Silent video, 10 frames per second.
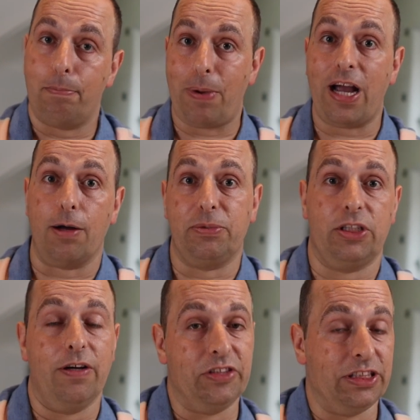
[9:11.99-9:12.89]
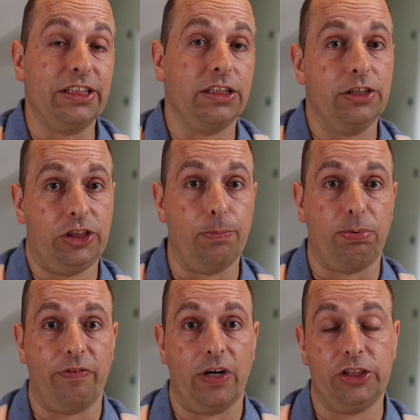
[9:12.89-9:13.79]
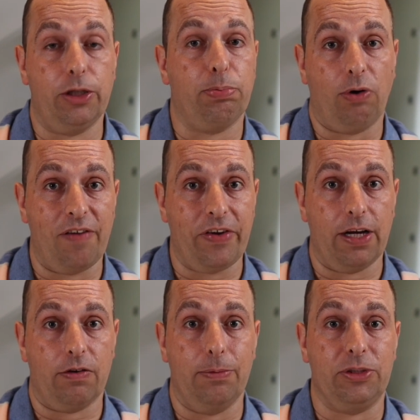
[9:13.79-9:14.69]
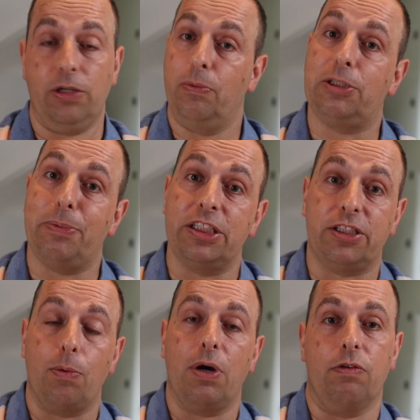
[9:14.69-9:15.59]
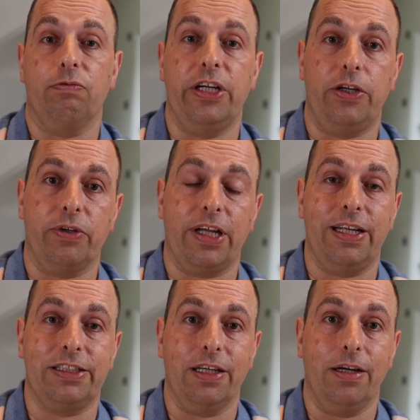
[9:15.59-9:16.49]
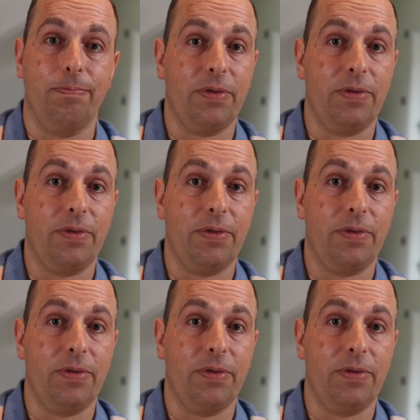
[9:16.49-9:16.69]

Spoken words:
Backup services should provide you private encryption, which means no one can read your data.